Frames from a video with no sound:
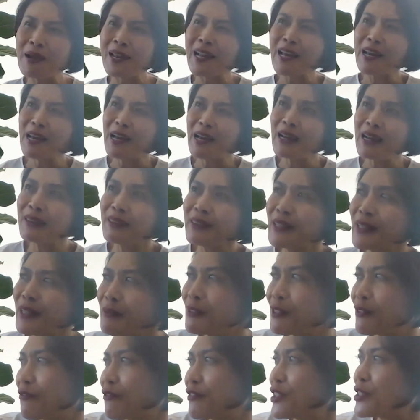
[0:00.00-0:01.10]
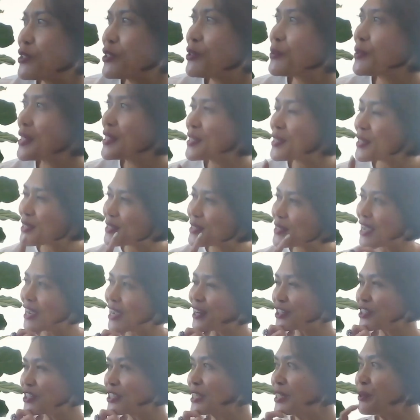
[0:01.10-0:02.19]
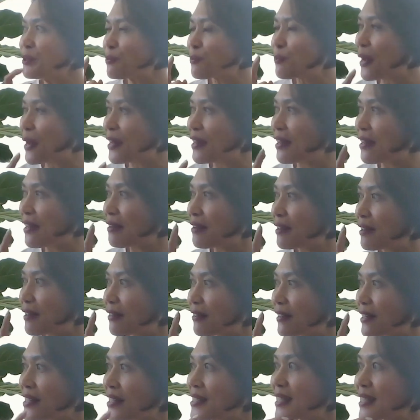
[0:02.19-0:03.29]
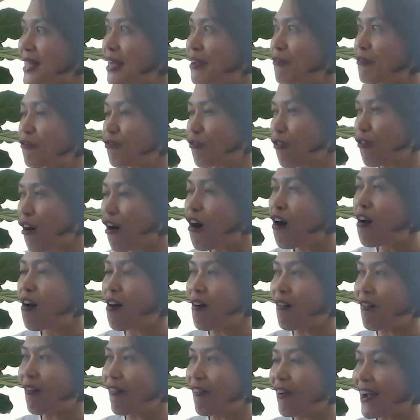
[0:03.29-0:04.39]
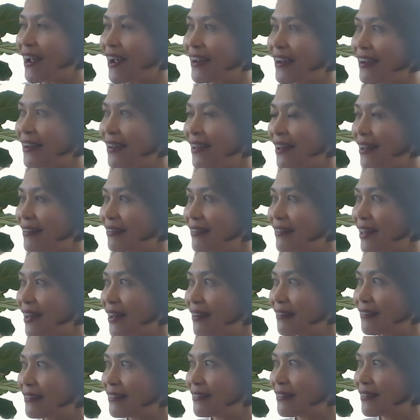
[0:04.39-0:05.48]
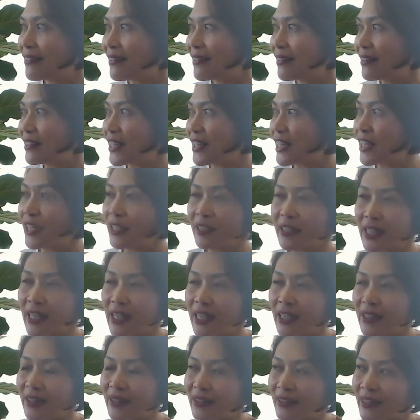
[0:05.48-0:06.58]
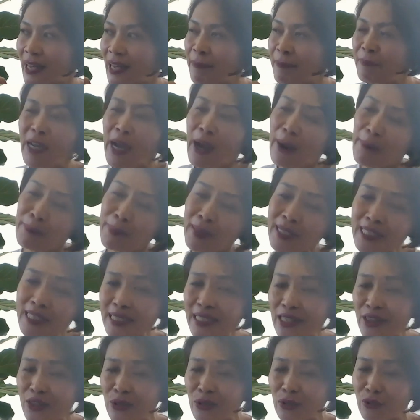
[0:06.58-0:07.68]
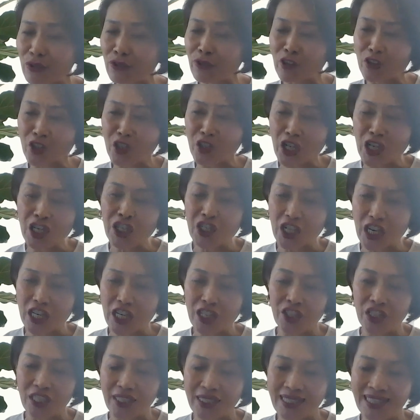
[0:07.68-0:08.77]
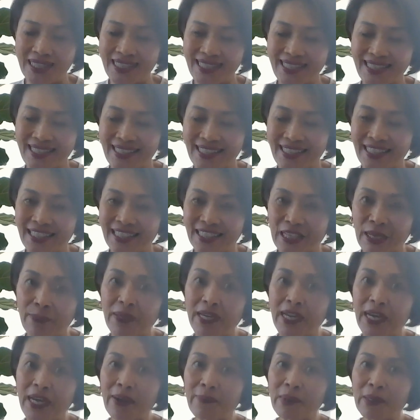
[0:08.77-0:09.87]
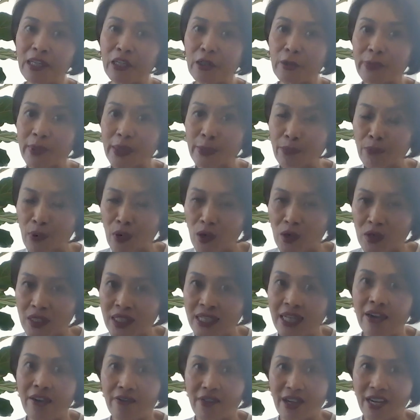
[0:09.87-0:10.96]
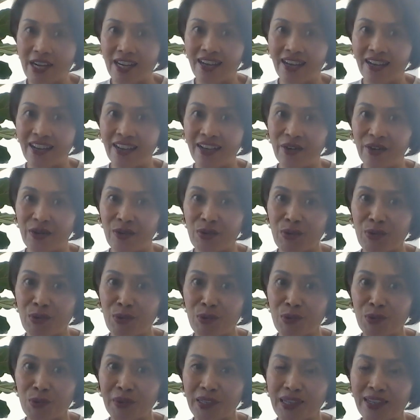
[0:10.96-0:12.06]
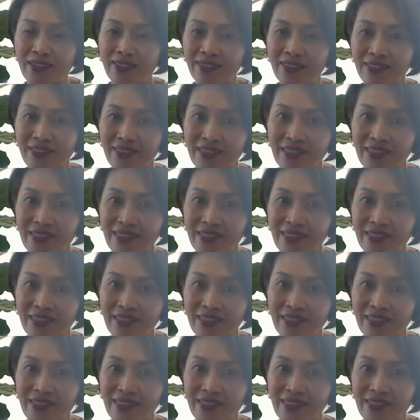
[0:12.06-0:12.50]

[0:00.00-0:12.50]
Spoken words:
but I think, Ritu, it's actually when things get wrong, right? And then then companies start to look for change agents. They become a little bit more daring in who they